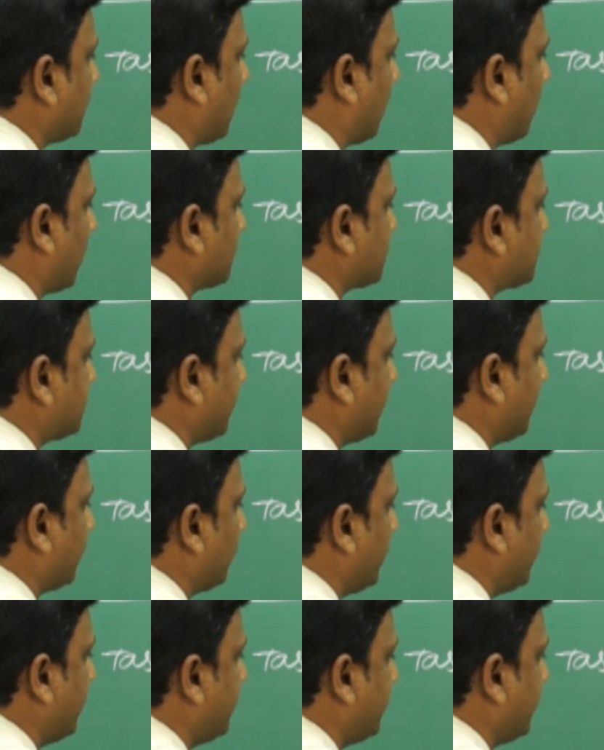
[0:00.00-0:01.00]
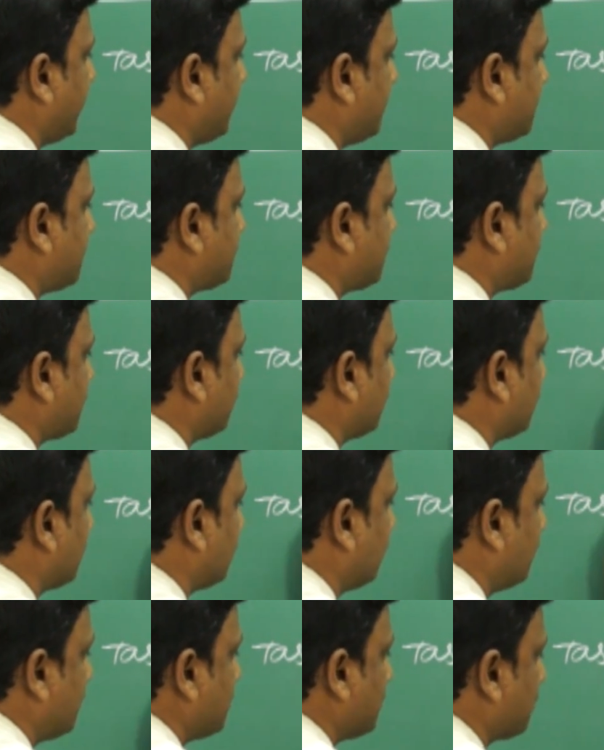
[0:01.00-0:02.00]
or savory taste,
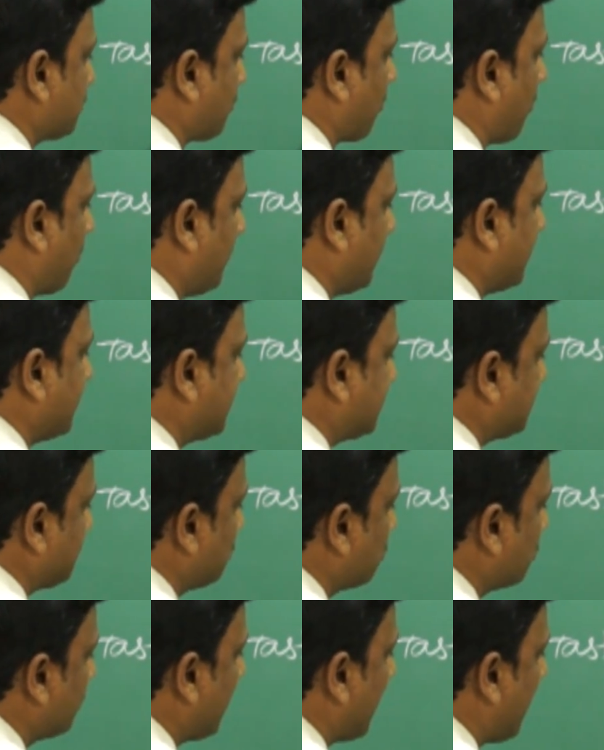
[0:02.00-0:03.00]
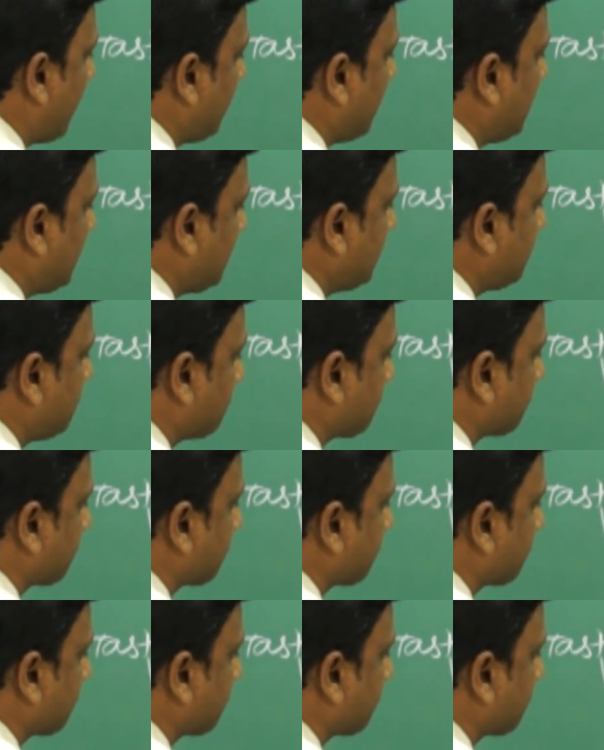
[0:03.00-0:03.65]
which is called as umami.